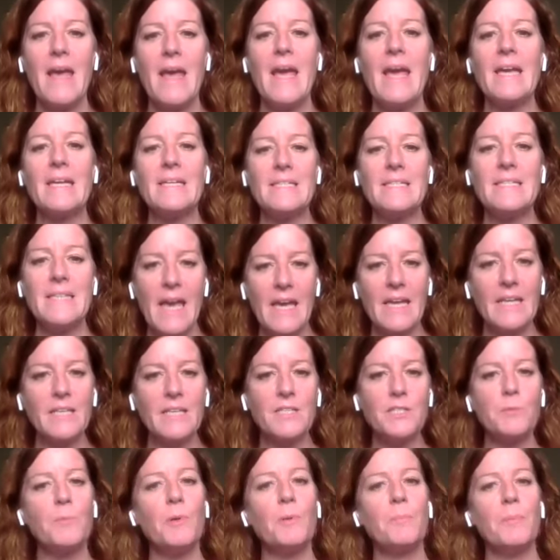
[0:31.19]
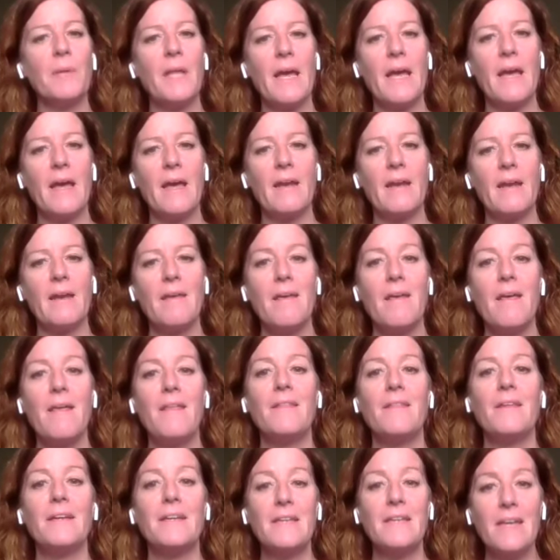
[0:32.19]
a tangible plan
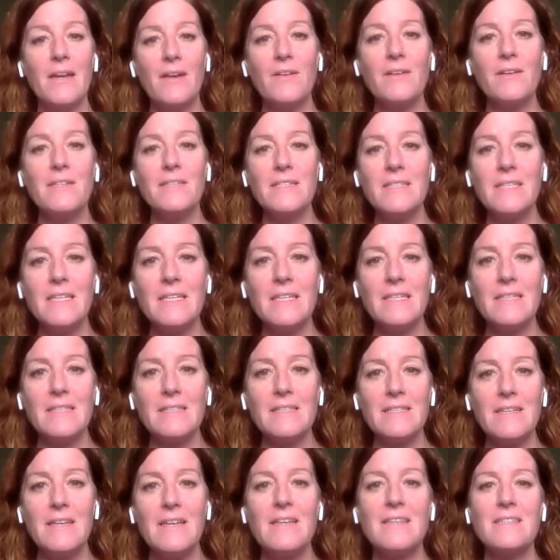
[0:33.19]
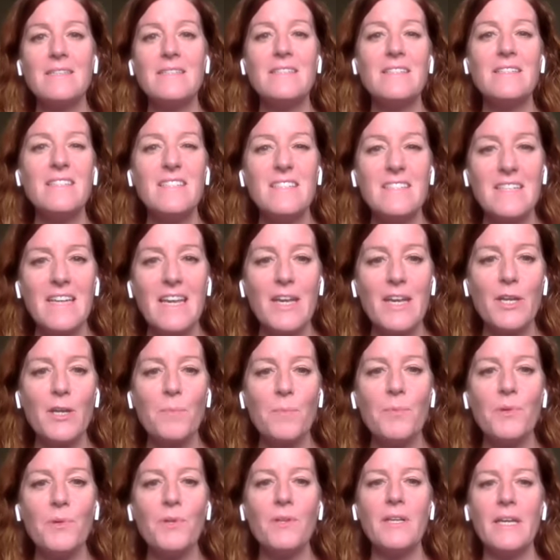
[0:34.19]
that guarantees
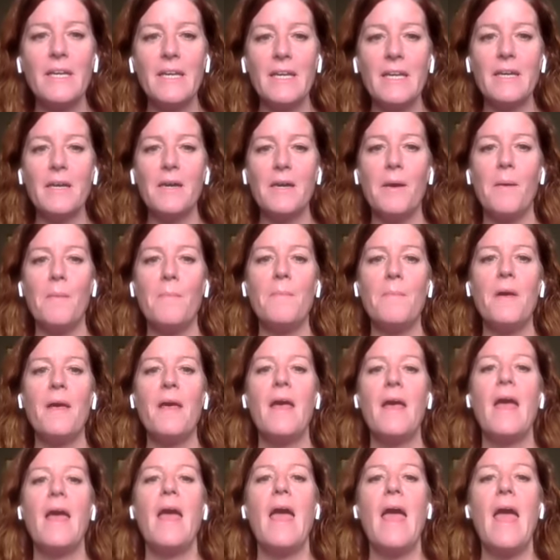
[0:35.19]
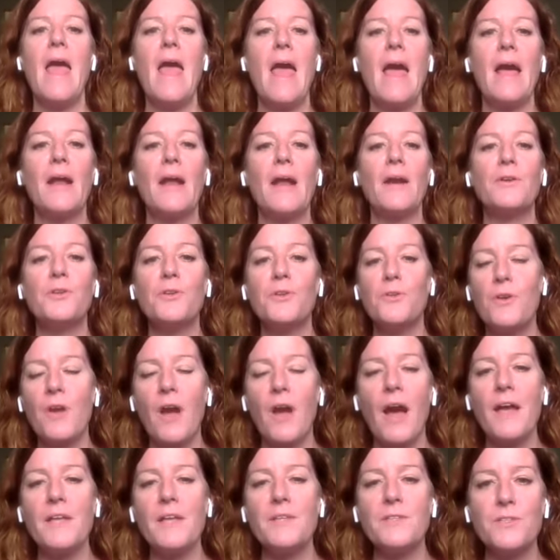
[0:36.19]
sustainable income and
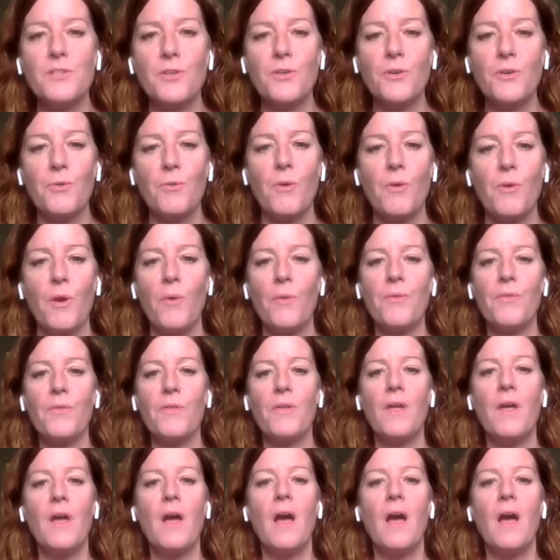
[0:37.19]
guides their growth.